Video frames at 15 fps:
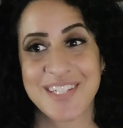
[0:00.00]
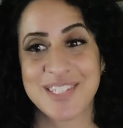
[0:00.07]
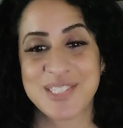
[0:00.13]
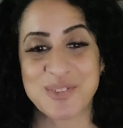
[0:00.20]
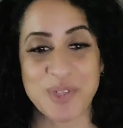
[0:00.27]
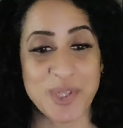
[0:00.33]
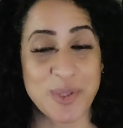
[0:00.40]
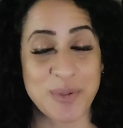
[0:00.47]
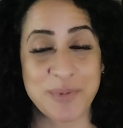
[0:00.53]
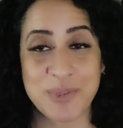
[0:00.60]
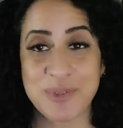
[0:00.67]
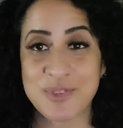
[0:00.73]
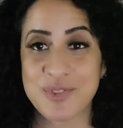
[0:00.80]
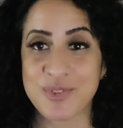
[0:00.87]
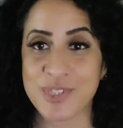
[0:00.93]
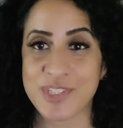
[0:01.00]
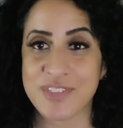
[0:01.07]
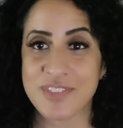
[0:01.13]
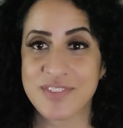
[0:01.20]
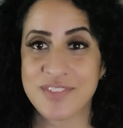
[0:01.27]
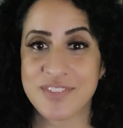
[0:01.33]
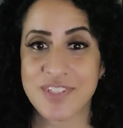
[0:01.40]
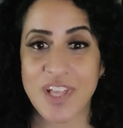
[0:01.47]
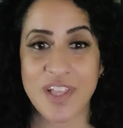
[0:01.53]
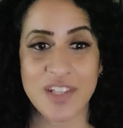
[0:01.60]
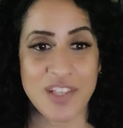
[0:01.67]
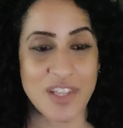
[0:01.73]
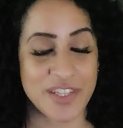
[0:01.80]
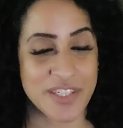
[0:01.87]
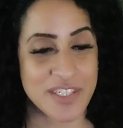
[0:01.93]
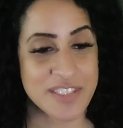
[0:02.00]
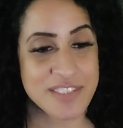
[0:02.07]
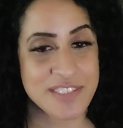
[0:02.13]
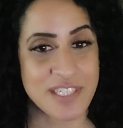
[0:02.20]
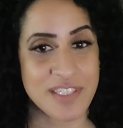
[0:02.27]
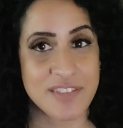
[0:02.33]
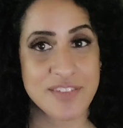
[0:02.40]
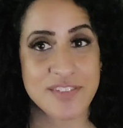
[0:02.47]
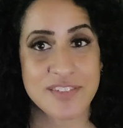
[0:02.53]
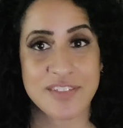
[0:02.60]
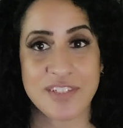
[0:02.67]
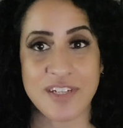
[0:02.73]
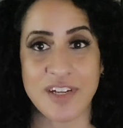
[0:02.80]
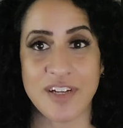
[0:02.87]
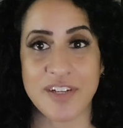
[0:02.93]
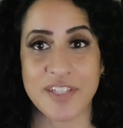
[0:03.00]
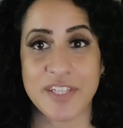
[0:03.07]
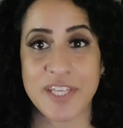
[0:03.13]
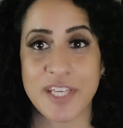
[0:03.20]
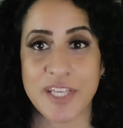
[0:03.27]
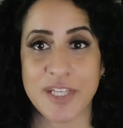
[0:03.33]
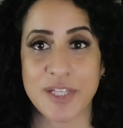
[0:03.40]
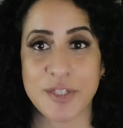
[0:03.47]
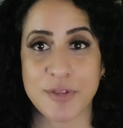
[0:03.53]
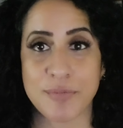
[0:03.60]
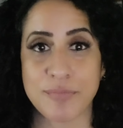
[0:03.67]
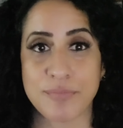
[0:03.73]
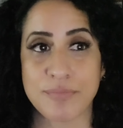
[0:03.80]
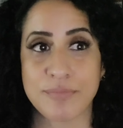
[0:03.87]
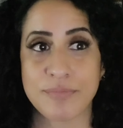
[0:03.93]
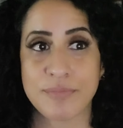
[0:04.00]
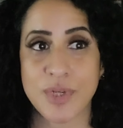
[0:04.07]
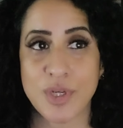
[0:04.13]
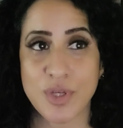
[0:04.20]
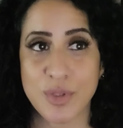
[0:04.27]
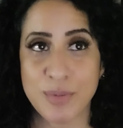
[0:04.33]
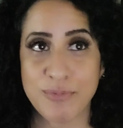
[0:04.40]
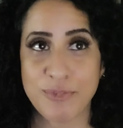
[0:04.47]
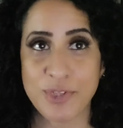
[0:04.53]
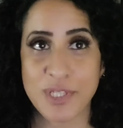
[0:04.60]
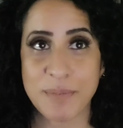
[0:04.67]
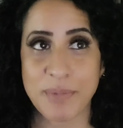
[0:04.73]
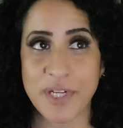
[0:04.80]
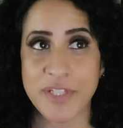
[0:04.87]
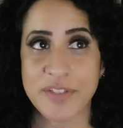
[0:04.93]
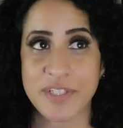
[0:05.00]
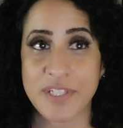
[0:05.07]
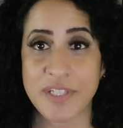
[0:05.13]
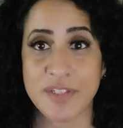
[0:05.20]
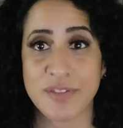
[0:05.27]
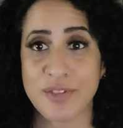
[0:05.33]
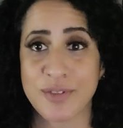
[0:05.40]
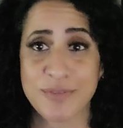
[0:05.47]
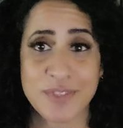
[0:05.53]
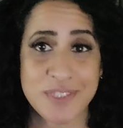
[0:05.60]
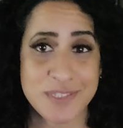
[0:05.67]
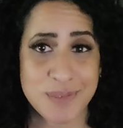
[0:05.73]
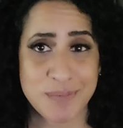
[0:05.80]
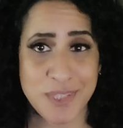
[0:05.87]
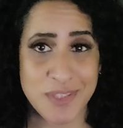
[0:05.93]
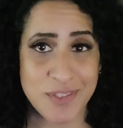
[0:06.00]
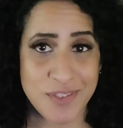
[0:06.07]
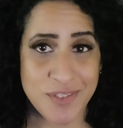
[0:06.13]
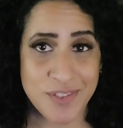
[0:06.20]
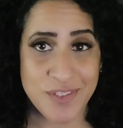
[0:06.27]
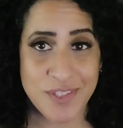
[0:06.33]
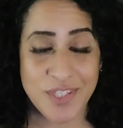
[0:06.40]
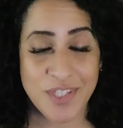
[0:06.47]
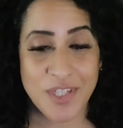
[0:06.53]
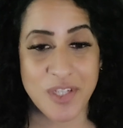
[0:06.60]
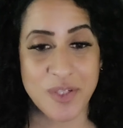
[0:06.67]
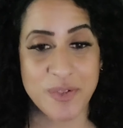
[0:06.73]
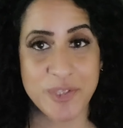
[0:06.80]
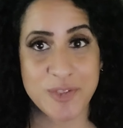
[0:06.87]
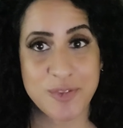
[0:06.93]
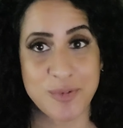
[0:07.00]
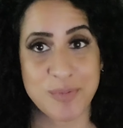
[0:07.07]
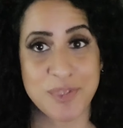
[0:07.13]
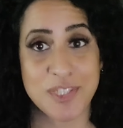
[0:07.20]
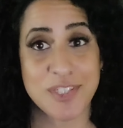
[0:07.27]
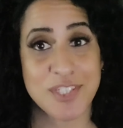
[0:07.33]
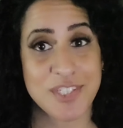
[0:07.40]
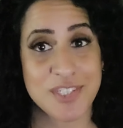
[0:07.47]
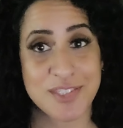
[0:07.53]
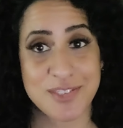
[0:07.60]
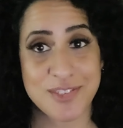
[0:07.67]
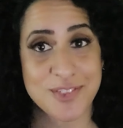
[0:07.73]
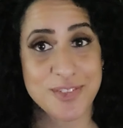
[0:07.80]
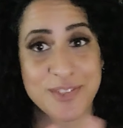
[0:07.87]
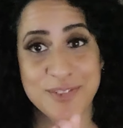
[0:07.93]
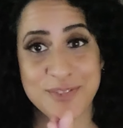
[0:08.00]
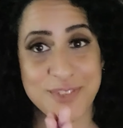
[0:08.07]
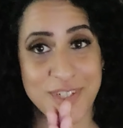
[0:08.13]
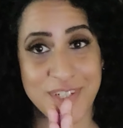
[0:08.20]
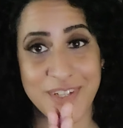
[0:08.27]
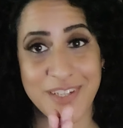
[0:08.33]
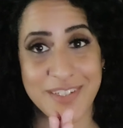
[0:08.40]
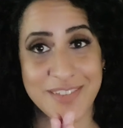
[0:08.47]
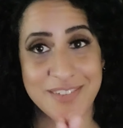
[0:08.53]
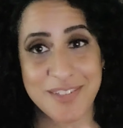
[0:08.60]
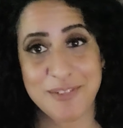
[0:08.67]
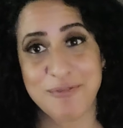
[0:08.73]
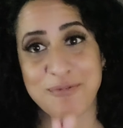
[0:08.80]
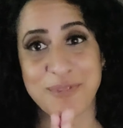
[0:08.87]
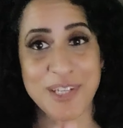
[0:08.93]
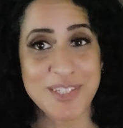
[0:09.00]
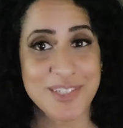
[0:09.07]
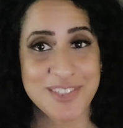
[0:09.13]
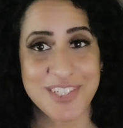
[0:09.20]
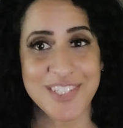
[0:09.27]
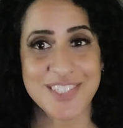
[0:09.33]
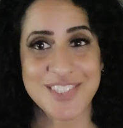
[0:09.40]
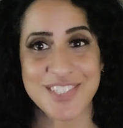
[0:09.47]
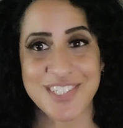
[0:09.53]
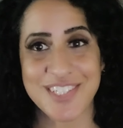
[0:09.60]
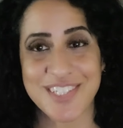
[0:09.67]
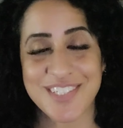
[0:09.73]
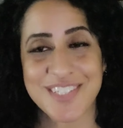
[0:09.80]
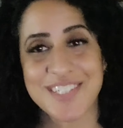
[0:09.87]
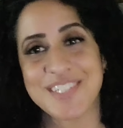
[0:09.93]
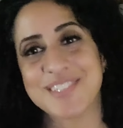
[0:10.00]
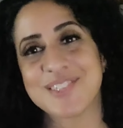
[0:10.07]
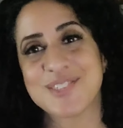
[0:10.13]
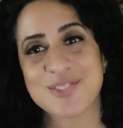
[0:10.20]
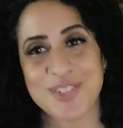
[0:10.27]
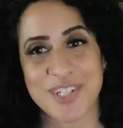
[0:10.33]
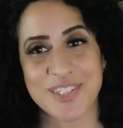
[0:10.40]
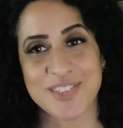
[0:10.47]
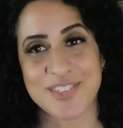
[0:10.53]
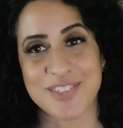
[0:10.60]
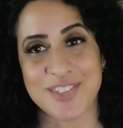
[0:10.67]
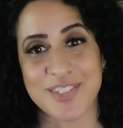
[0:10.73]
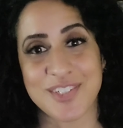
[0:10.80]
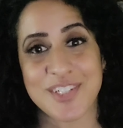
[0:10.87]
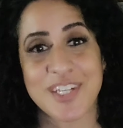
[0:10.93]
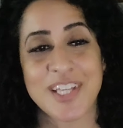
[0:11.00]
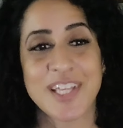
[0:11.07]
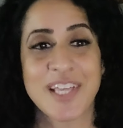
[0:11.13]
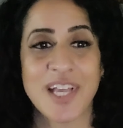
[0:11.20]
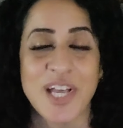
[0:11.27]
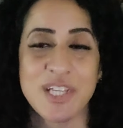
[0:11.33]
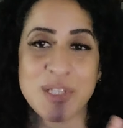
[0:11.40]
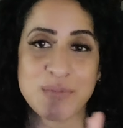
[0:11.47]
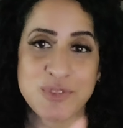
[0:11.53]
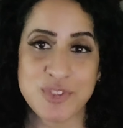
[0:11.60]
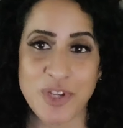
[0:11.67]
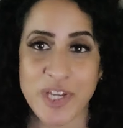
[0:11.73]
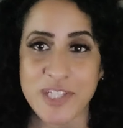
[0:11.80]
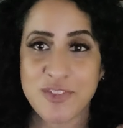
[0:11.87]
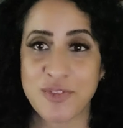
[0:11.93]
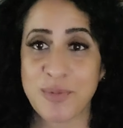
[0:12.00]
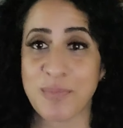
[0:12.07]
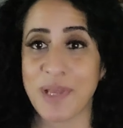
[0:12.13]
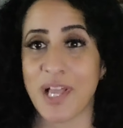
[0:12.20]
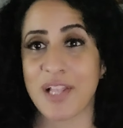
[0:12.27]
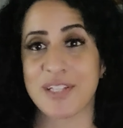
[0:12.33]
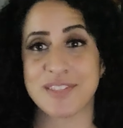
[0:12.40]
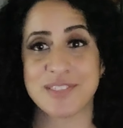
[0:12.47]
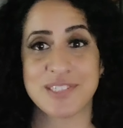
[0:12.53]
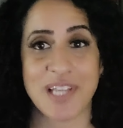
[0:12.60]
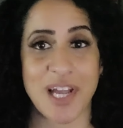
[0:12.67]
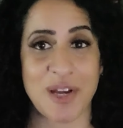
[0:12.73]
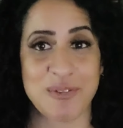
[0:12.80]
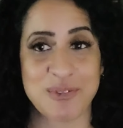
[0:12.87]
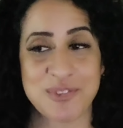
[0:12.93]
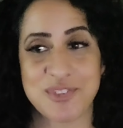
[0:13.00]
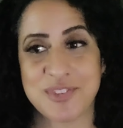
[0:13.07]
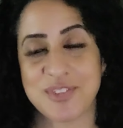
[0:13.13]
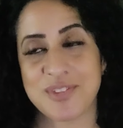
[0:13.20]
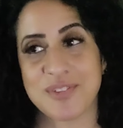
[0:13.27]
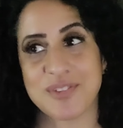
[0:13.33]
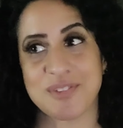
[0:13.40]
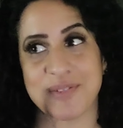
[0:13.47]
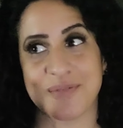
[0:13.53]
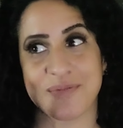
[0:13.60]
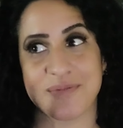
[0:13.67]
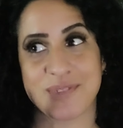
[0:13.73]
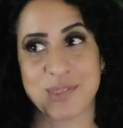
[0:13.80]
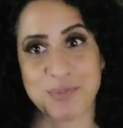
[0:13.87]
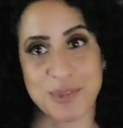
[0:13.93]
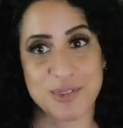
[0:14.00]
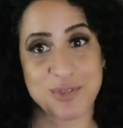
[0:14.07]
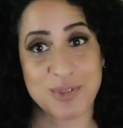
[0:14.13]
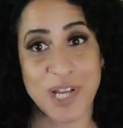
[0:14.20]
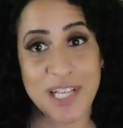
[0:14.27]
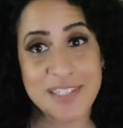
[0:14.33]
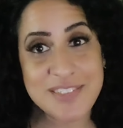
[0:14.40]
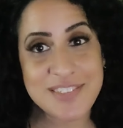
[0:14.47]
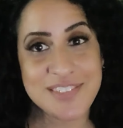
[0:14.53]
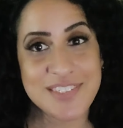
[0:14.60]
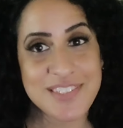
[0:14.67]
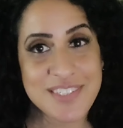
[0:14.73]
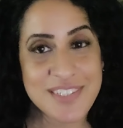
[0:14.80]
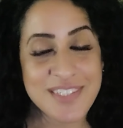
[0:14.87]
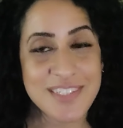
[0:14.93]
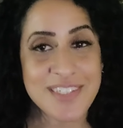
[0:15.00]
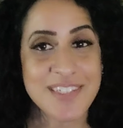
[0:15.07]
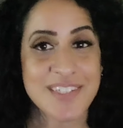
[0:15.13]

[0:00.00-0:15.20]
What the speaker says: So I hope you enjoyed it. Like I said, I am hopefully by the end of this month going to be a certified meditation instructor. And I'm trying to balance out spirituality